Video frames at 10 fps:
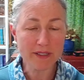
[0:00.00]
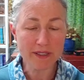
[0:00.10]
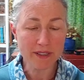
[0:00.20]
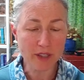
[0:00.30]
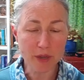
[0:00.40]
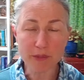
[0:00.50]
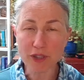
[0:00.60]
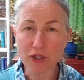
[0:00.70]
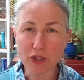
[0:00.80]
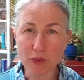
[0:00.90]
the
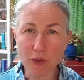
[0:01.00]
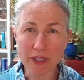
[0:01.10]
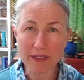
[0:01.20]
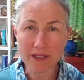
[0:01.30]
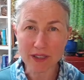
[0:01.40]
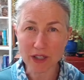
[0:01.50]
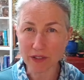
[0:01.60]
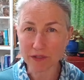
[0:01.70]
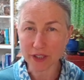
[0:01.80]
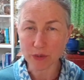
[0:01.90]
competition? What is the
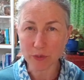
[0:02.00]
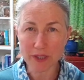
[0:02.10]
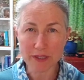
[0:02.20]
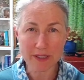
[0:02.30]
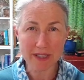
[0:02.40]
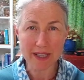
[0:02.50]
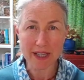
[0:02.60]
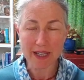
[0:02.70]
conflict? What is the